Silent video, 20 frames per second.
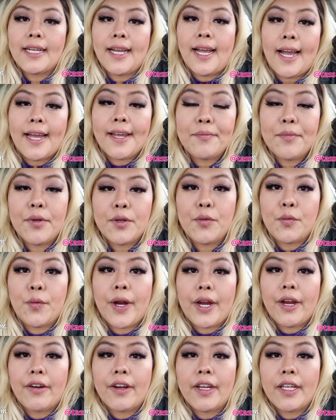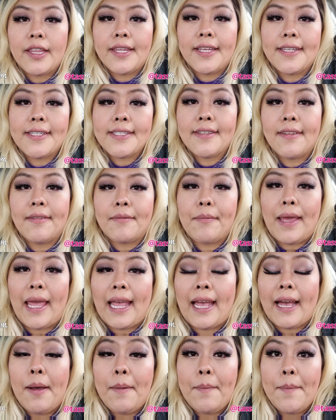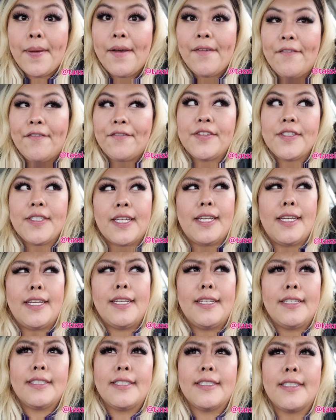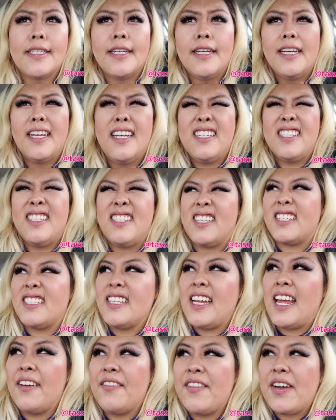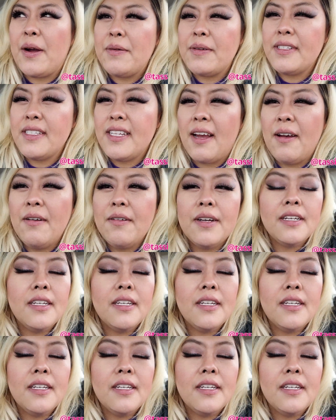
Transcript: I've been wearing this makeup since 6.5 hours now.